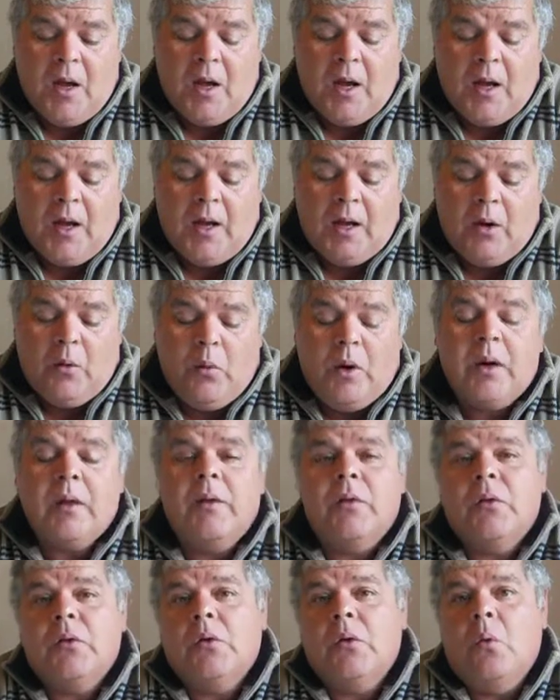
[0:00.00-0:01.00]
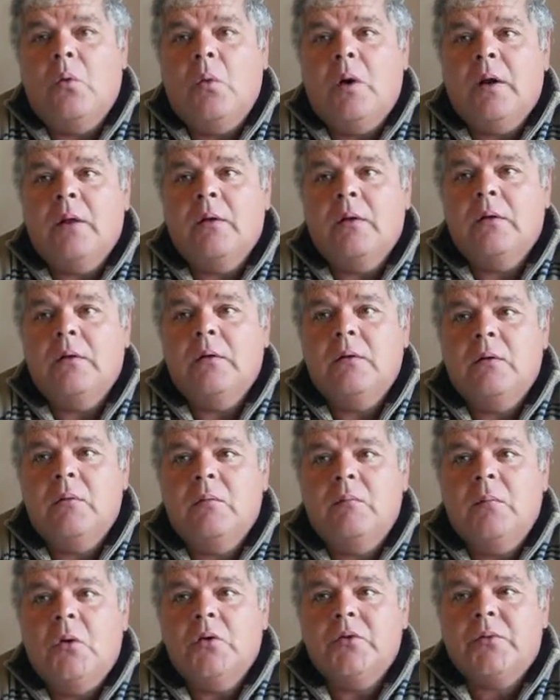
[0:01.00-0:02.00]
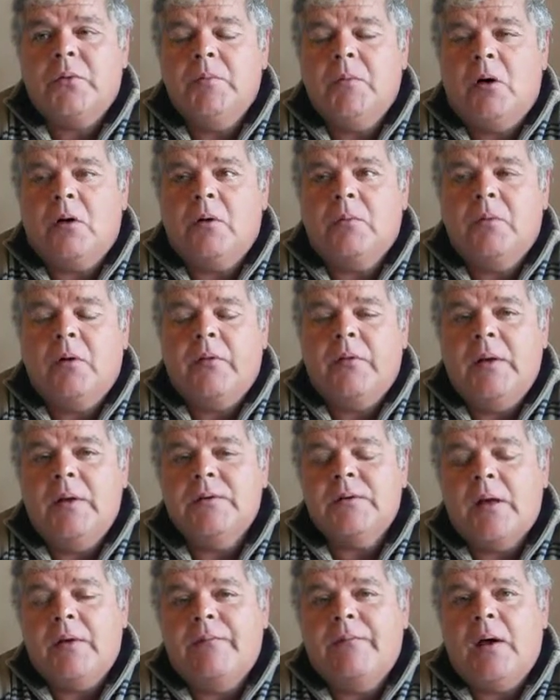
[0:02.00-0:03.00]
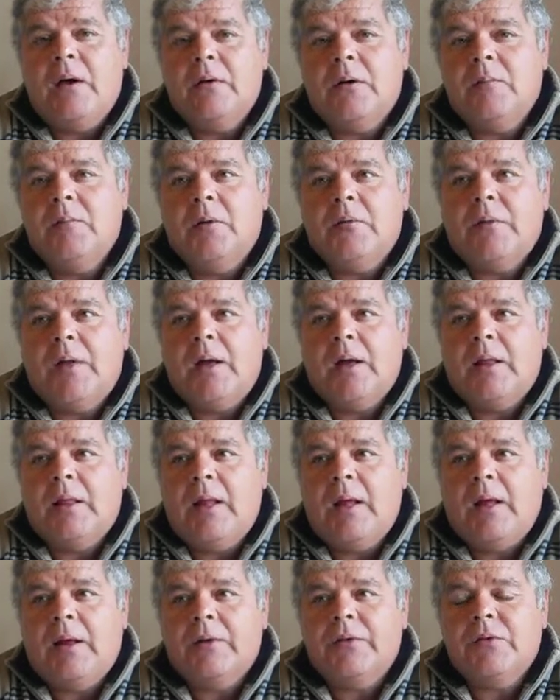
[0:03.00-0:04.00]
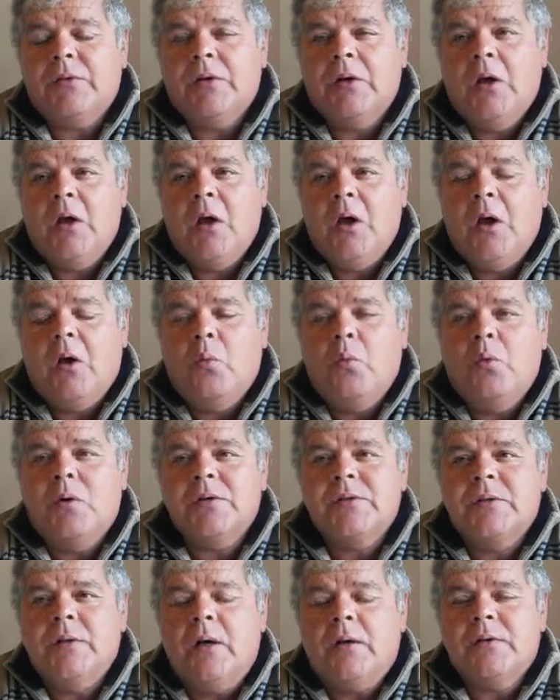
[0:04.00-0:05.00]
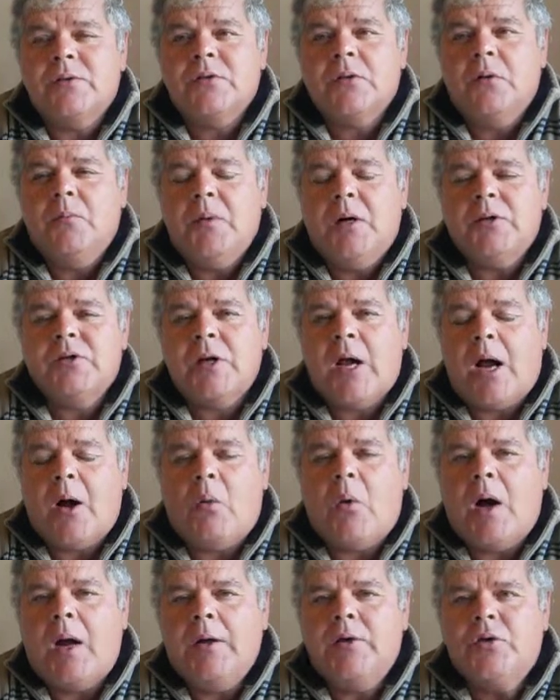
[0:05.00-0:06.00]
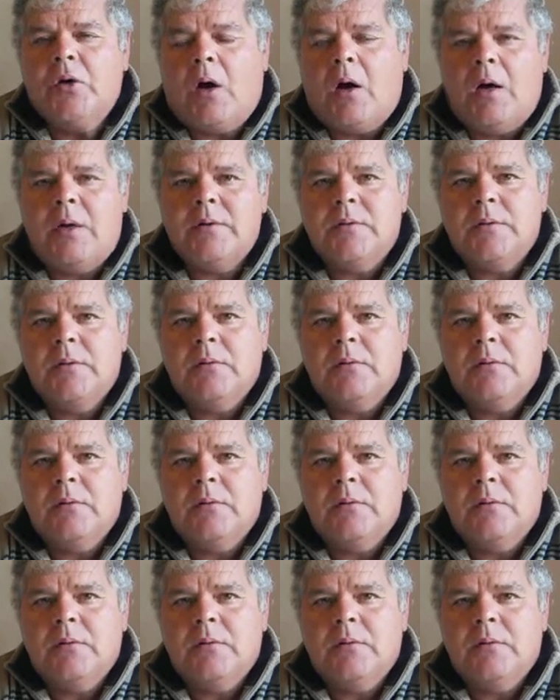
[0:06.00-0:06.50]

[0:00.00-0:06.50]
One of the most remarkable things I found about that class was not so much how I taught,